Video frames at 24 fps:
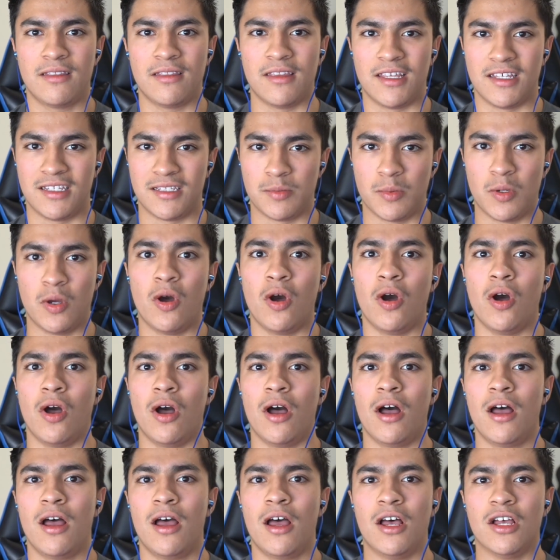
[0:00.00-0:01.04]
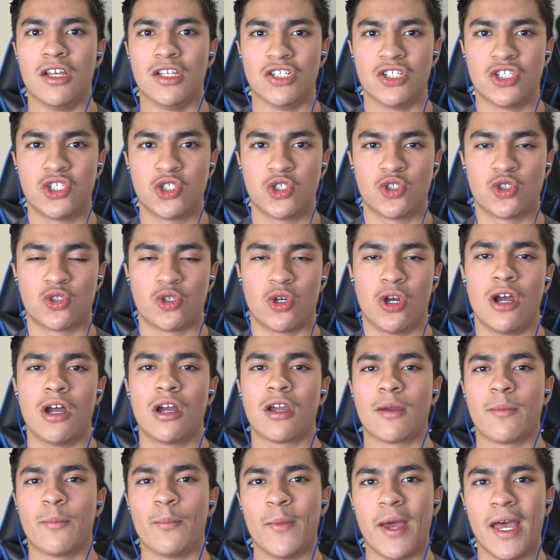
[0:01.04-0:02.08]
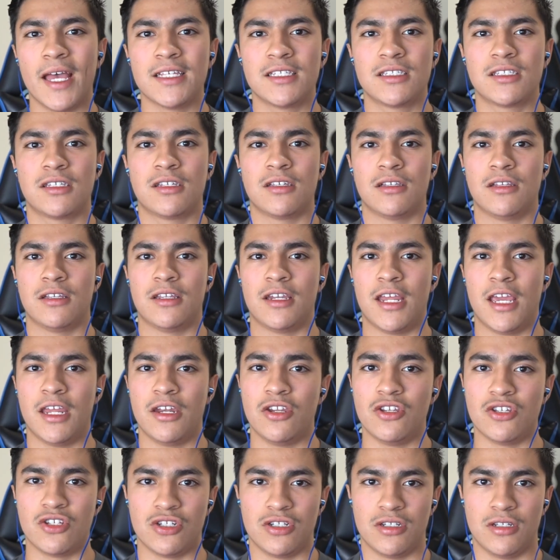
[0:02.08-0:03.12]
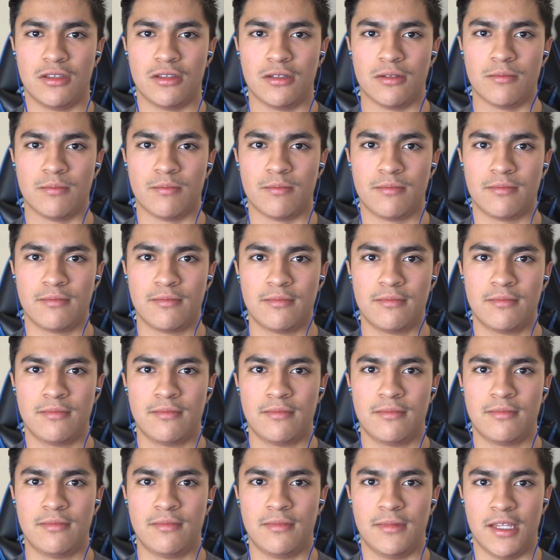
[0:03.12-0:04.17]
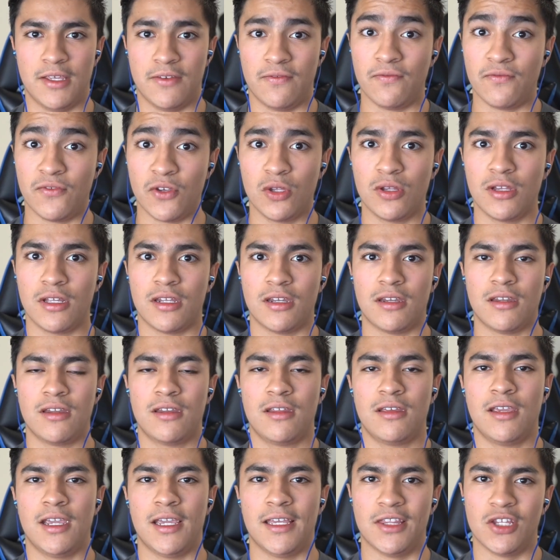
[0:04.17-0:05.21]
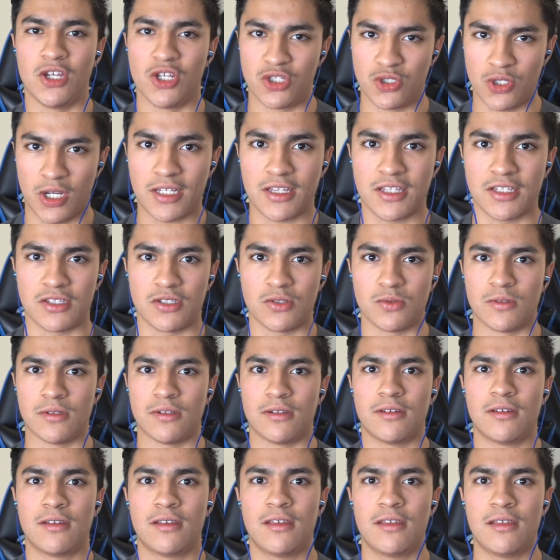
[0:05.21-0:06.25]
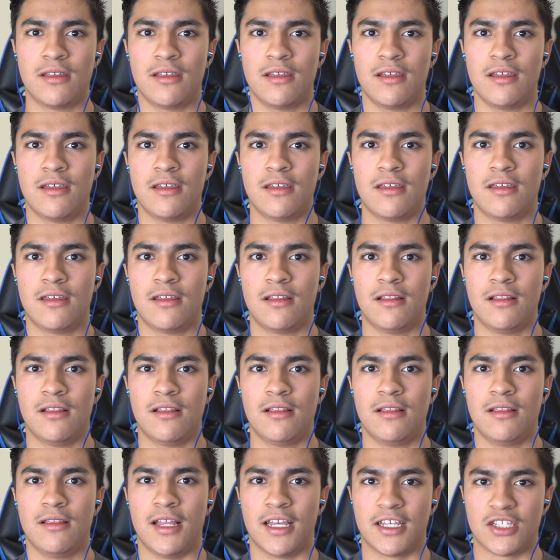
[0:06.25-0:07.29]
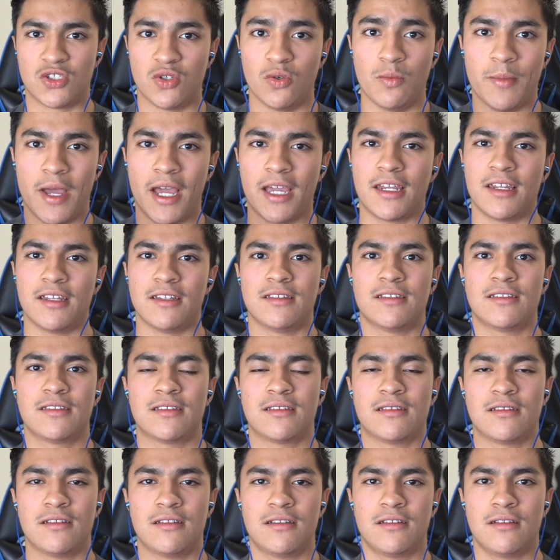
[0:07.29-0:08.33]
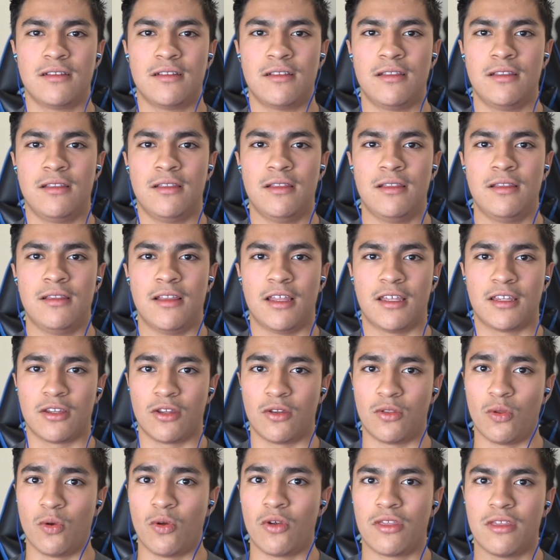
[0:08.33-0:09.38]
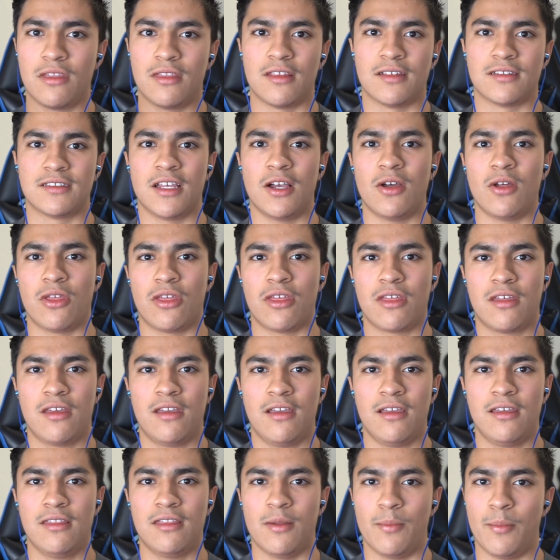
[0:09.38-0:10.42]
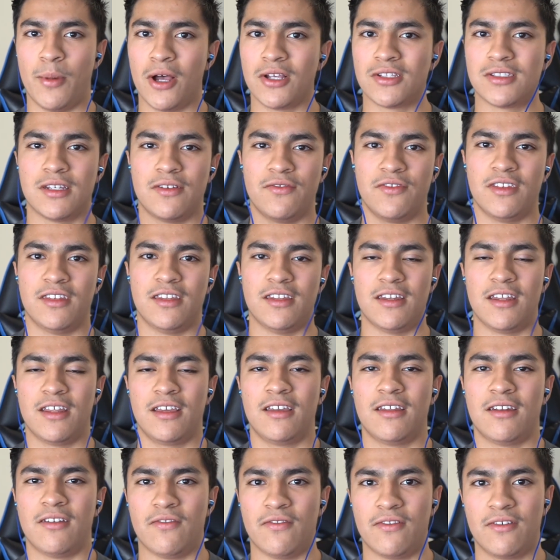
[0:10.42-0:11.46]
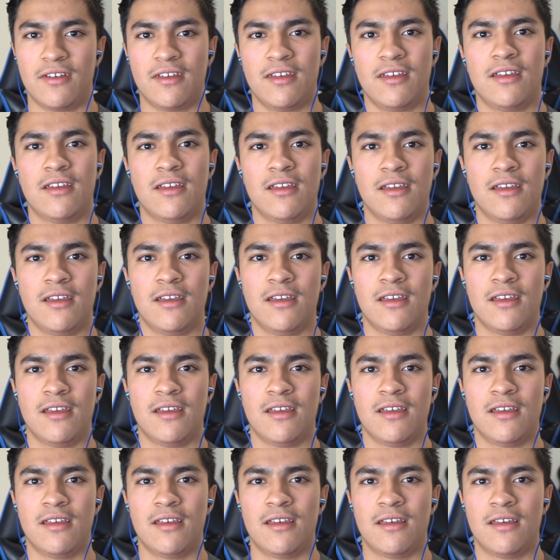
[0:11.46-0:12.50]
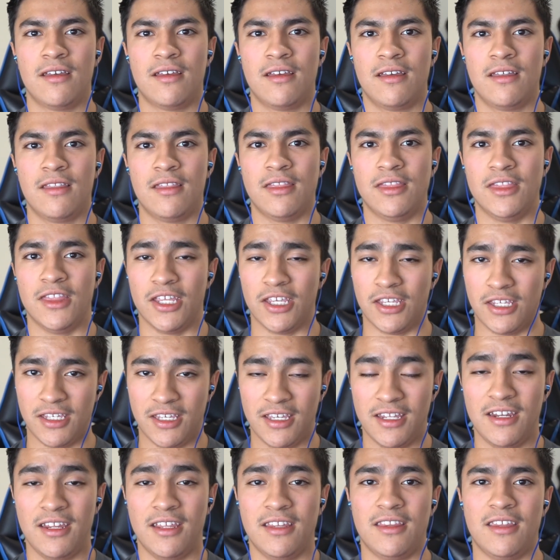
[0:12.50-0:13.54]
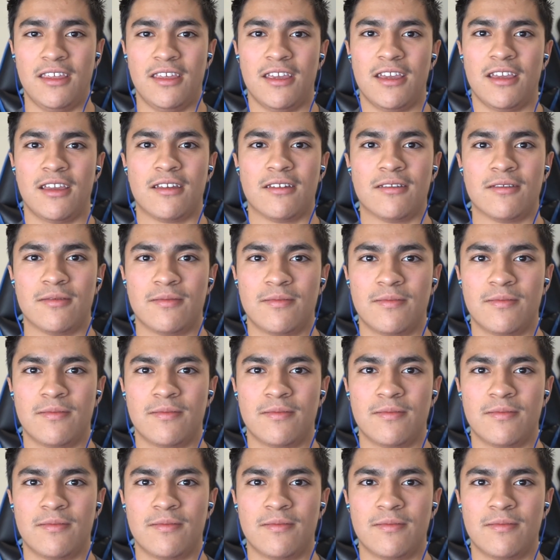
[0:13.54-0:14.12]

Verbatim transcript: They smell a strong masculine energy in them. They feel it and they're attracted to it. Like two magnets. Like the north and the south. The positive and the negative. The yin and the yang.